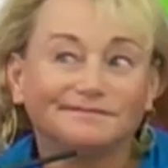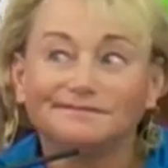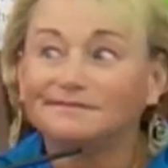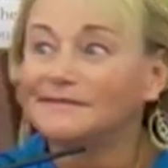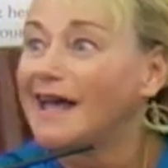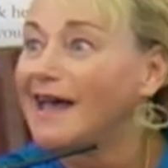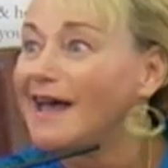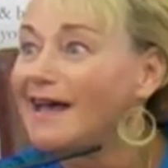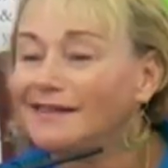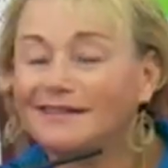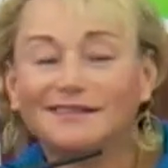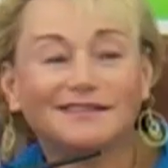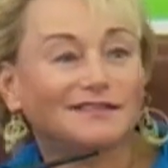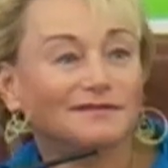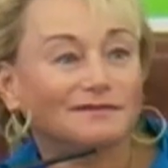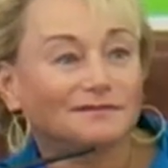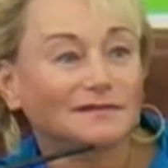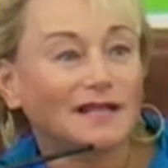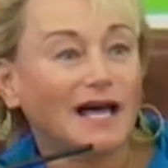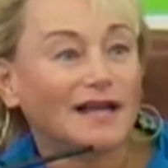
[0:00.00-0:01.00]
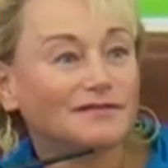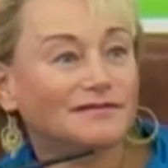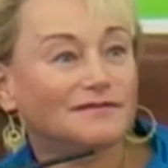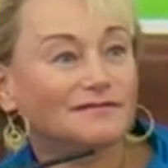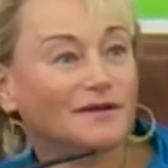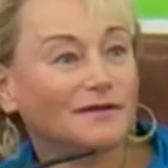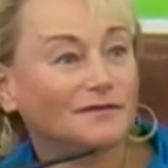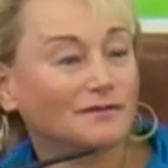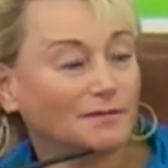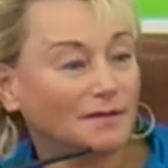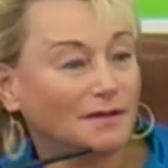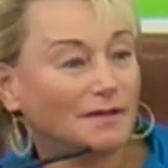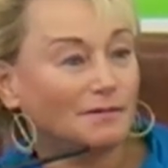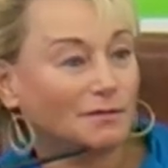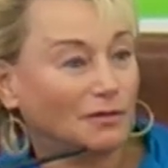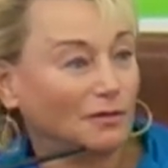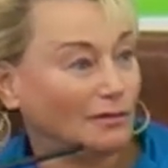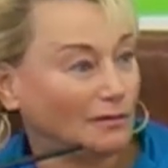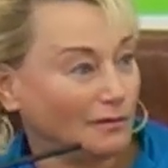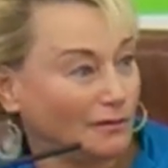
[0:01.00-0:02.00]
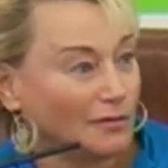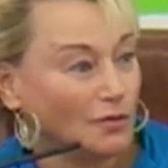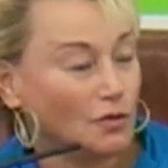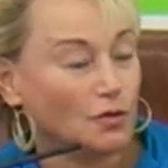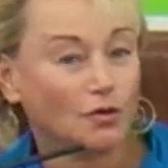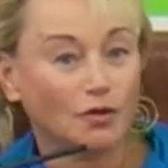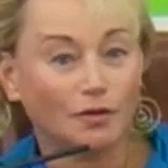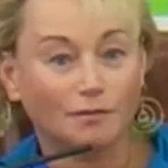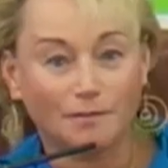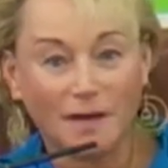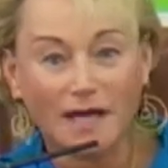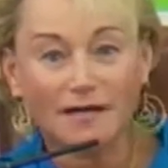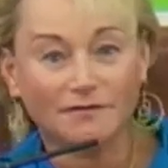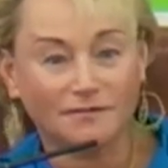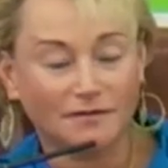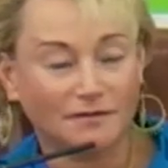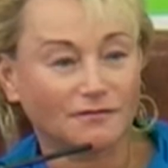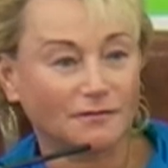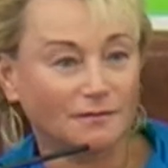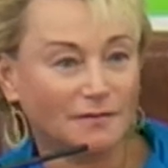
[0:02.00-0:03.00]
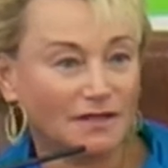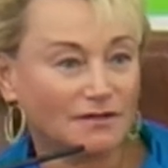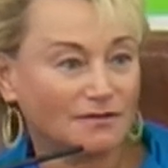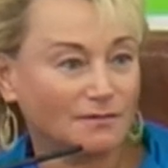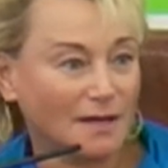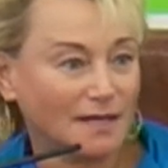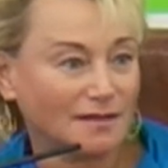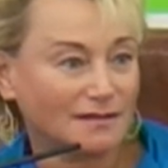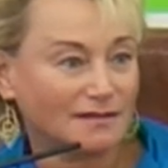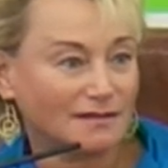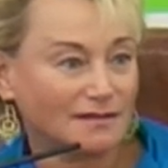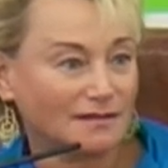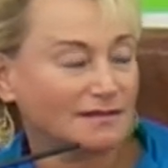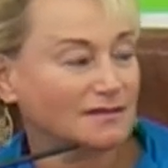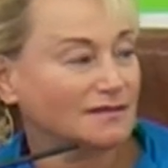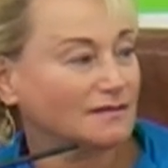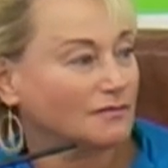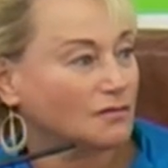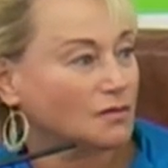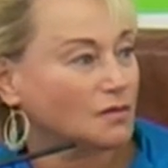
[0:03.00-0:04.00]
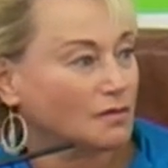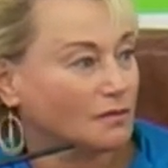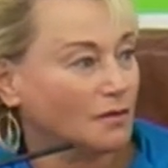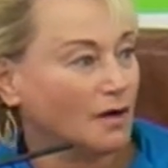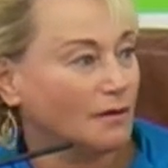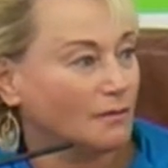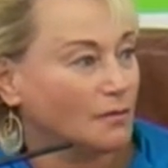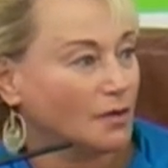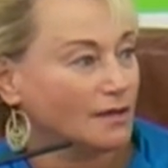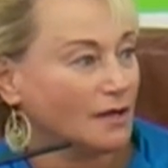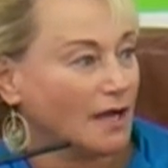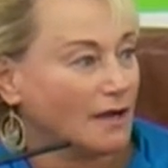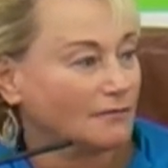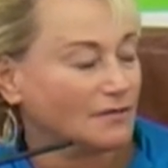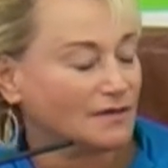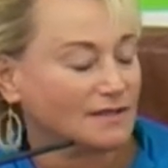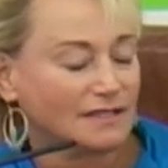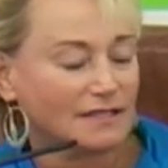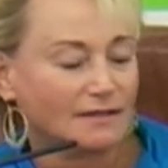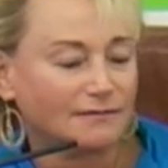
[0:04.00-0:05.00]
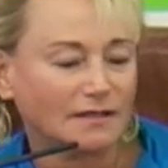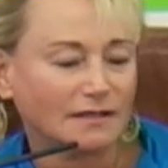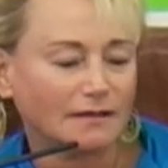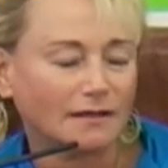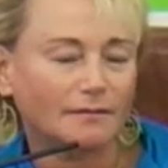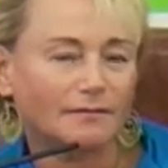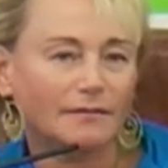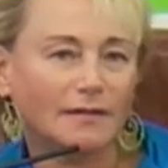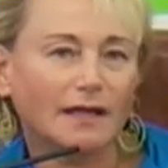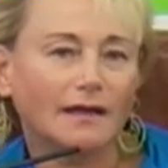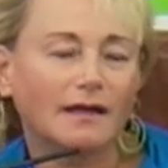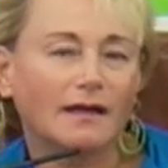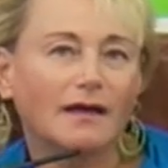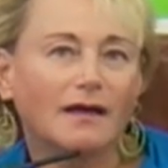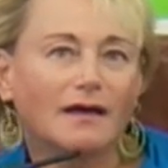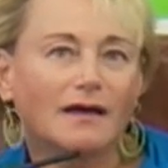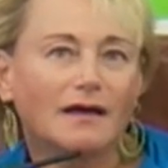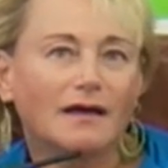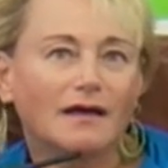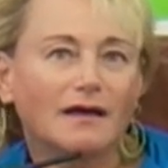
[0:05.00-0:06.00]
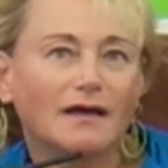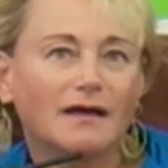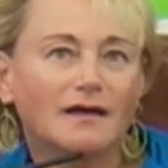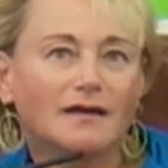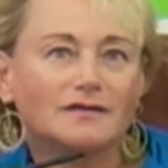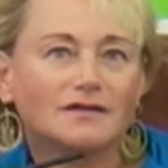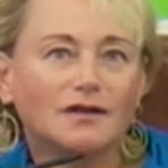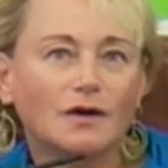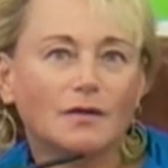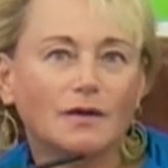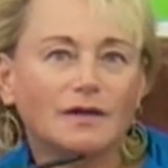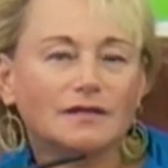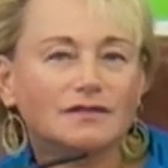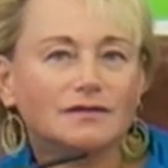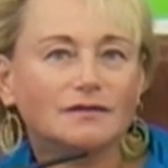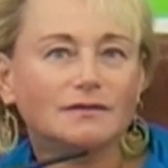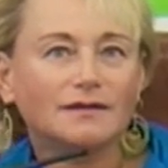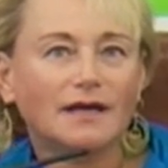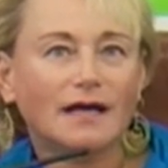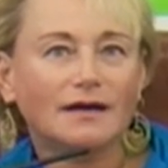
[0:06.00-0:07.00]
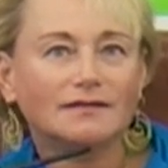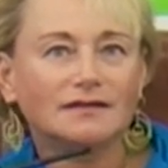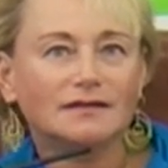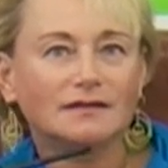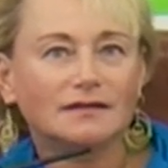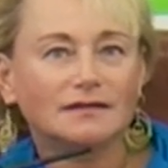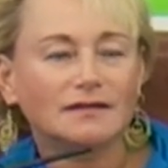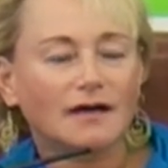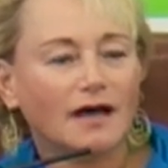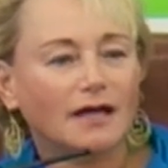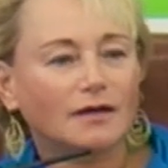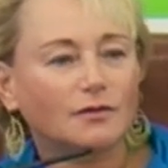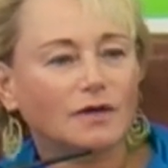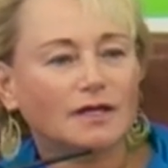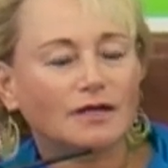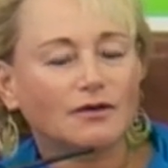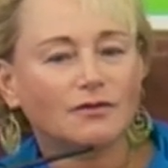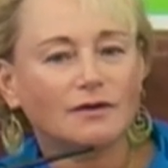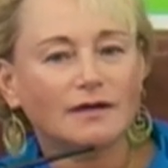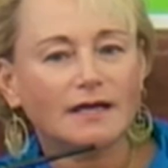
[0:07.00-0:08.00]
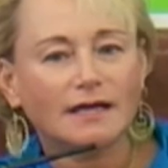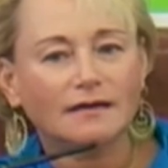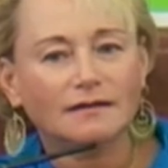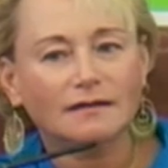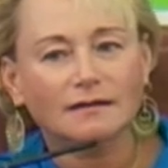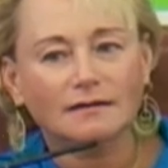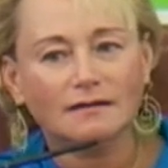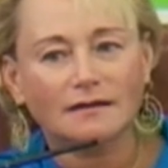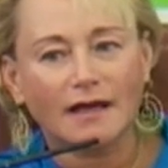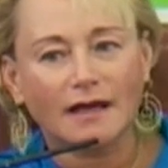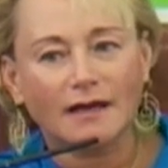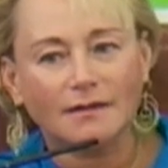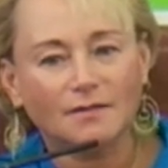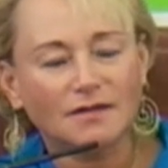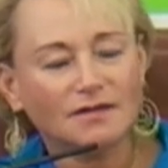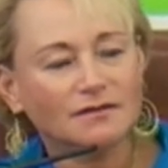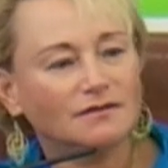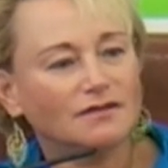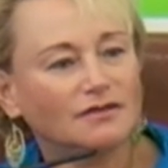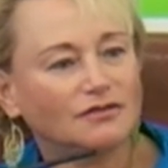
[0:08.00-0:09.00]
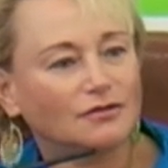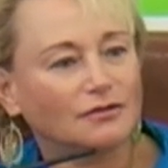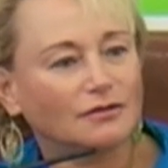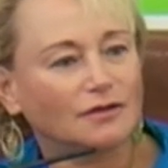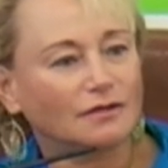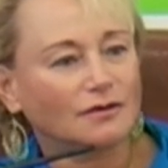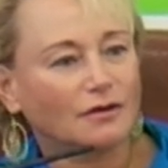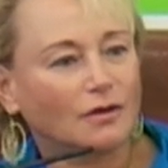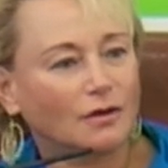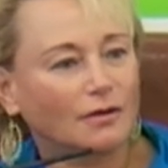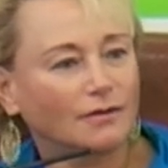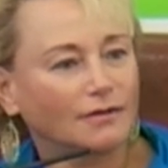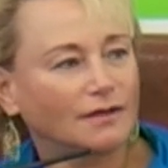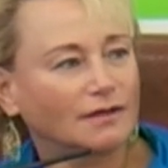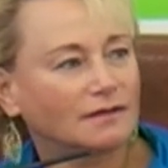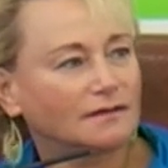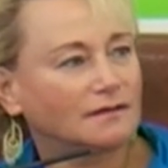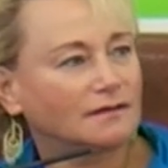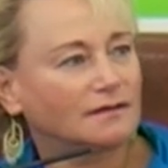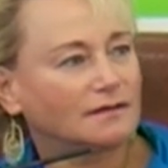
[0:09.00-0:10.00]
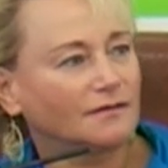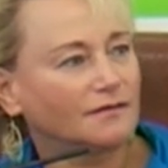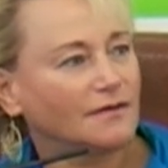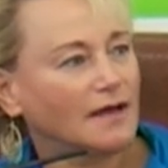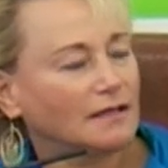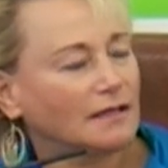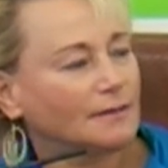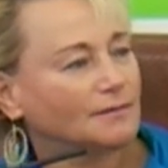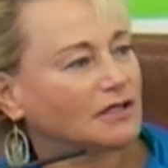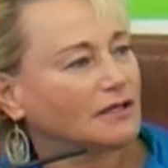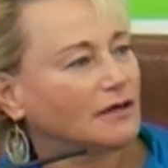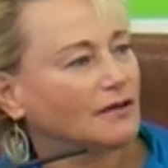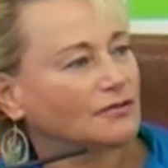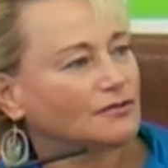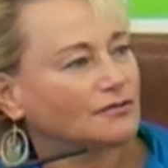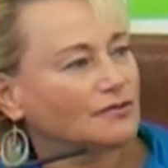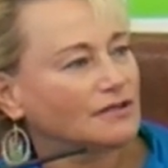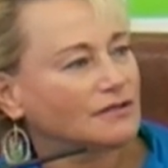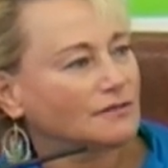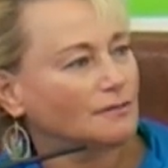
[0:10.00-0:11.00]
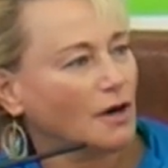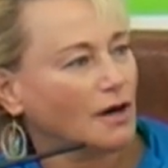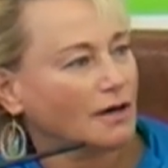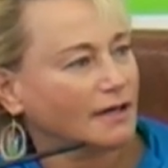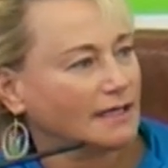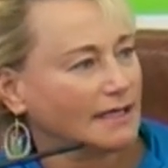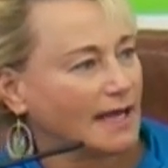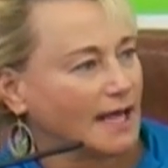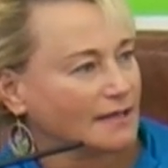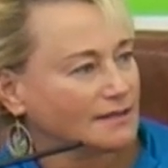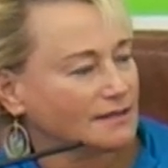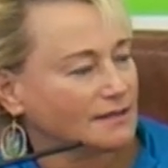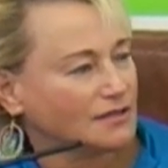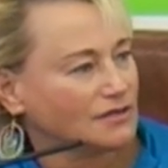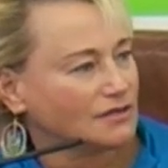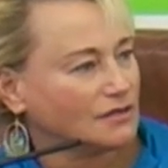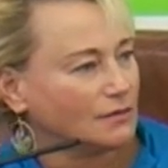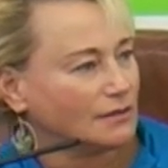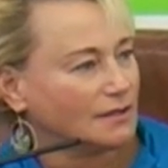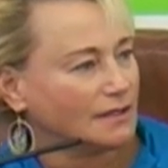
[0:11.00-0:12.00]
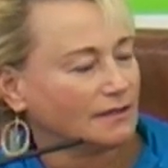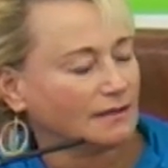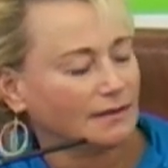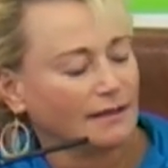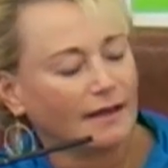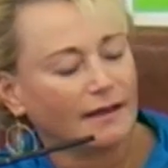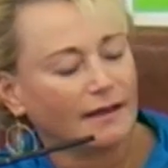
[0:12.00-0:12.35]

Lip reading: And lots of other people who could benefit from these medicines were not receiving them. So in 2009, we created a business unit called the Developed Countries Market Access Unit.